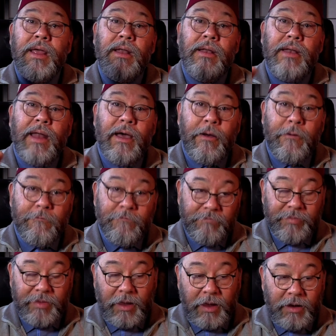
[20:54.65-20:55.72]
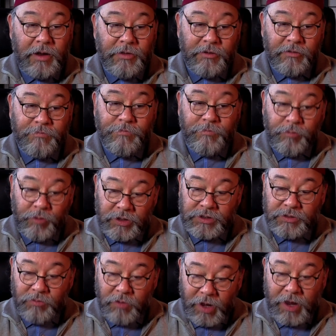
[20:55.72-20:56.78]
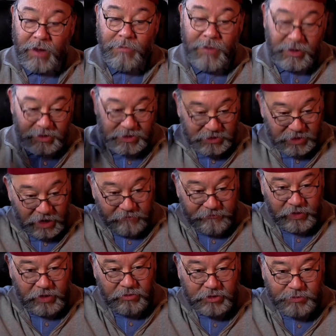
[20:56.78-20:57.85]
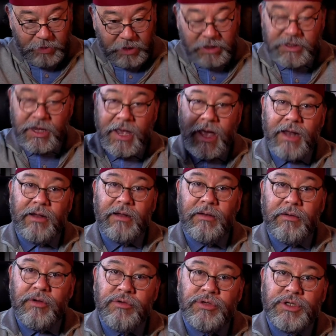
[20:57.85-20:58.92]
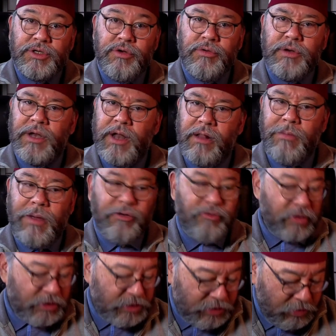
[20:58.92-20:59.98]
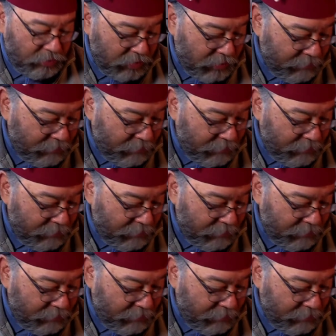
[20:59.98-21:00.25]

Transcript: Now, another reason why I made the slide video is because I had a new student, an elementary student,